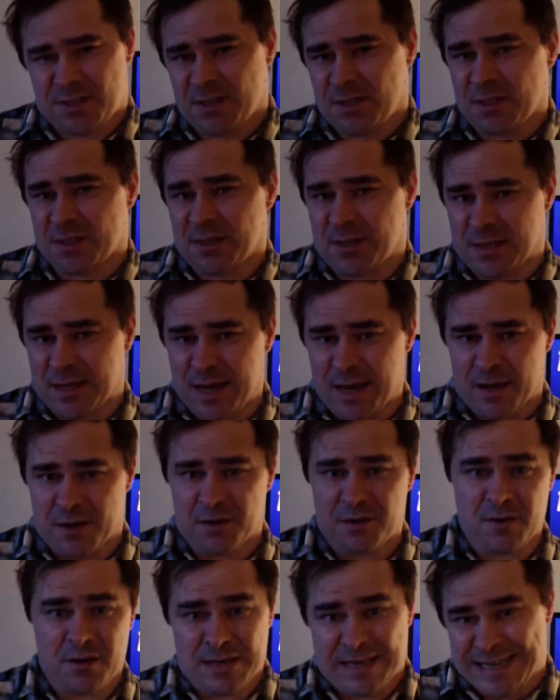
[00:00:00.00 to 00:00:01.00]
C at the
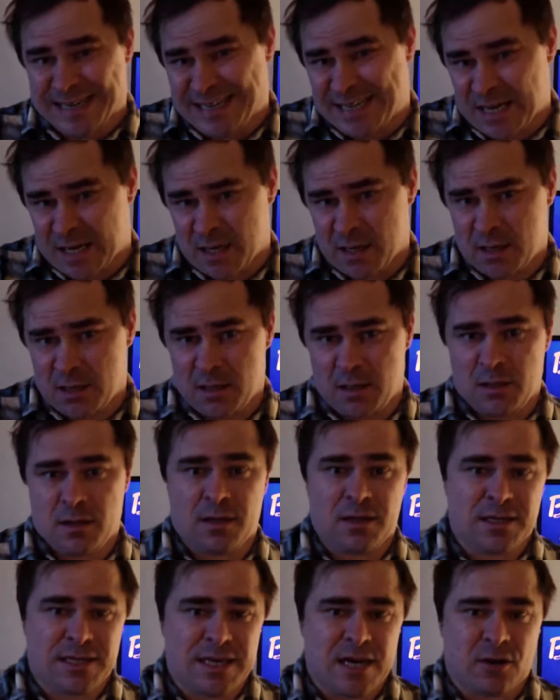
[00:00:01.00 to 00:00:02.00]
end.
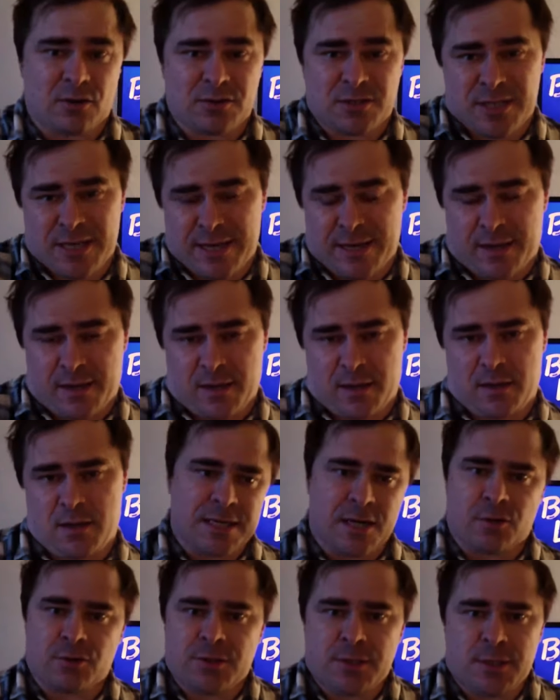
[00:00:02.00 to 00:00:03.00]
Celtic.
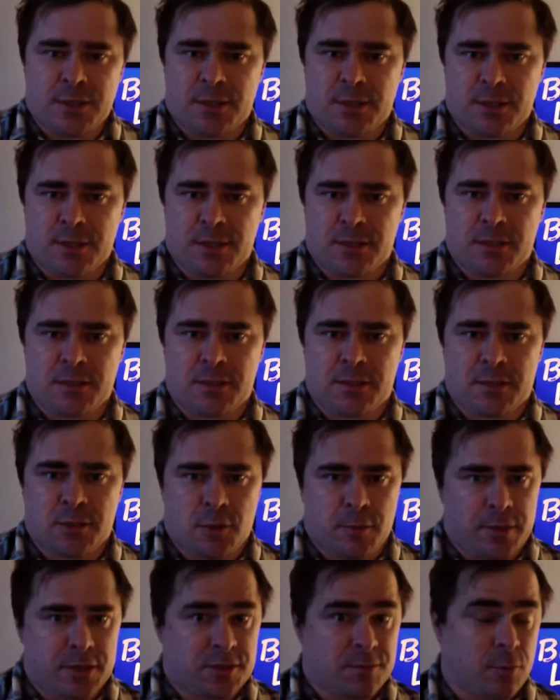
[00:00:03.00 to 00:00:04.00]
Celtic is
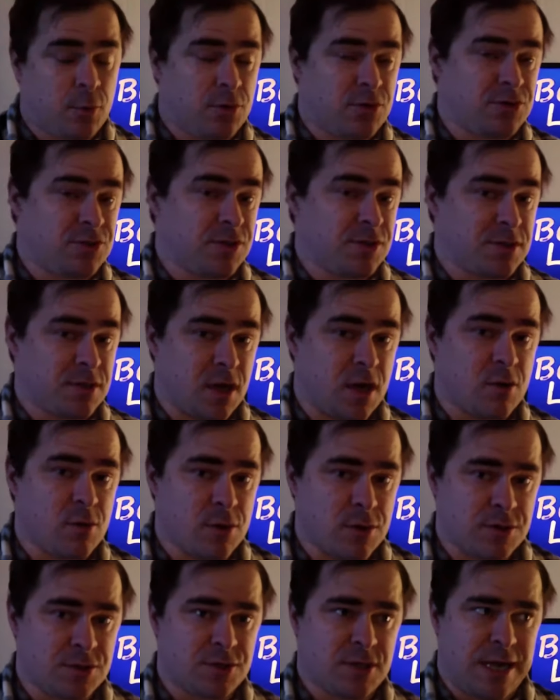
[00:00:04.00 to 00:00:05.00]
so much more than just
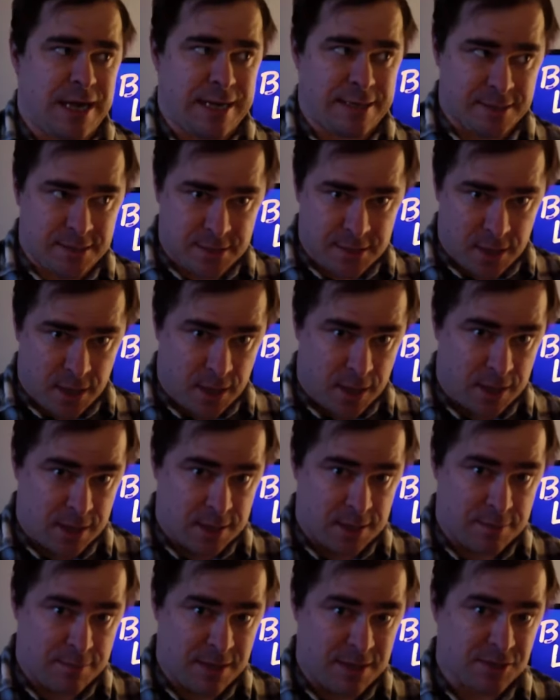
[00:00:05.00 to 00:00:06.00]
Irish, as
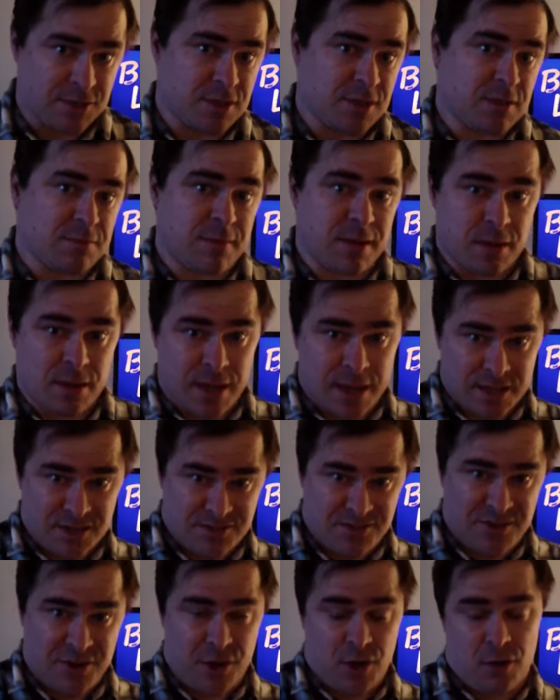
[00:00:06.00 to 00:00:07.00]
I mentioned in my
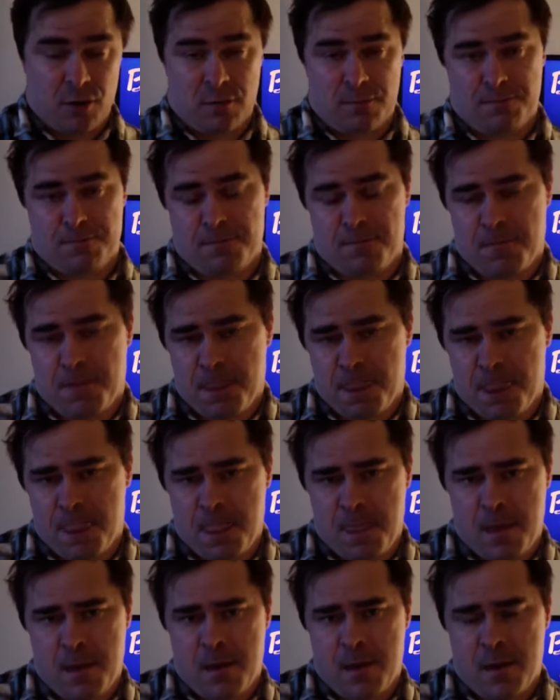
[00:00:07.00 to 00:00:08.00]
last video
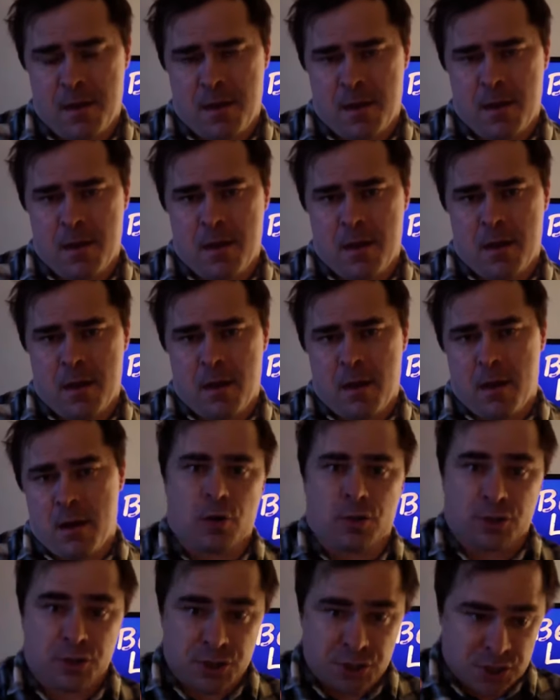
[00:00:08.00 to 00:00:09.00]

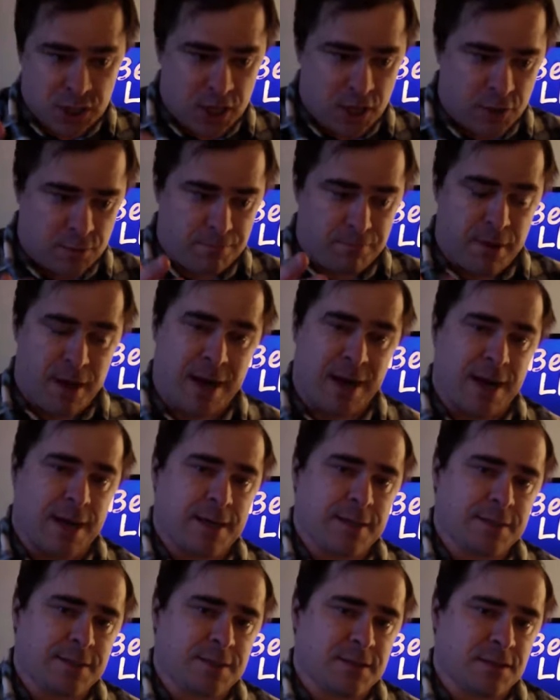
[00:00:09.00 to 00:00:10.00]
our shared
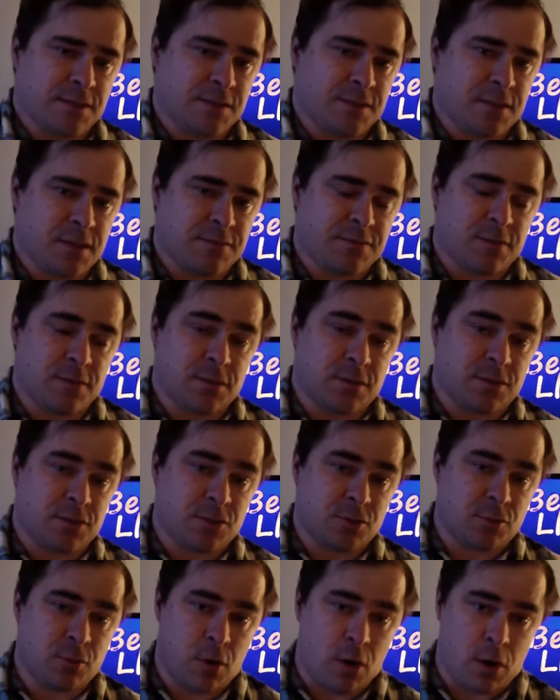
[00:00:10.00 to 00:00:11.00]
past is different
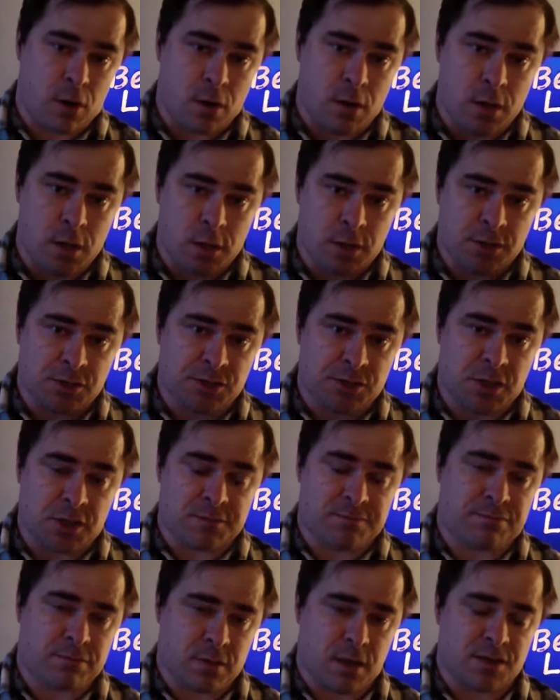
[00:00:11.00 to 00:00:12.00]
to our
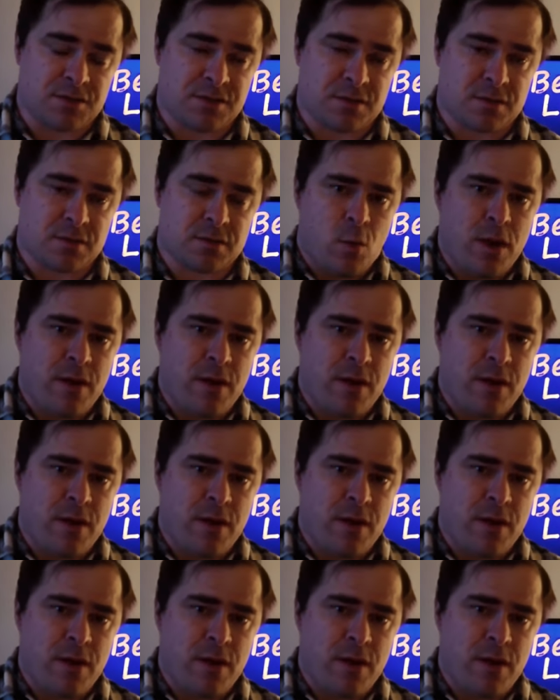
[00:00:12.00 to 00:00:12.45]
shared present.